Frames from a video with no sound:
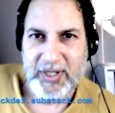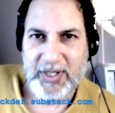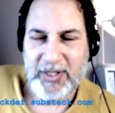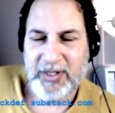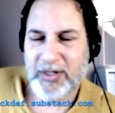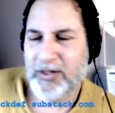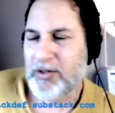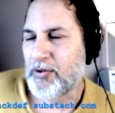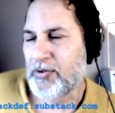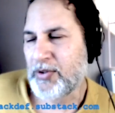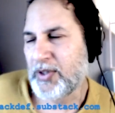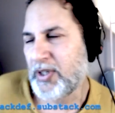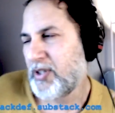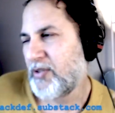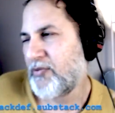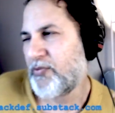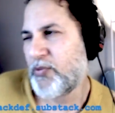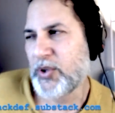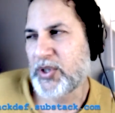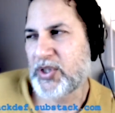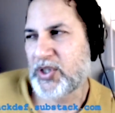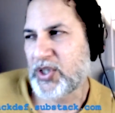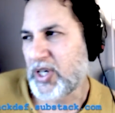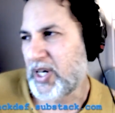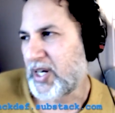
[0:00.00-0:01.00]
none of
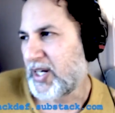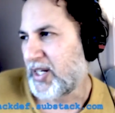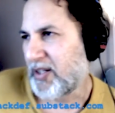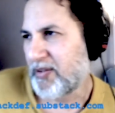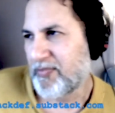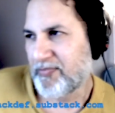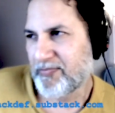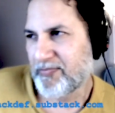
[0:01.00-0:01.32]
which I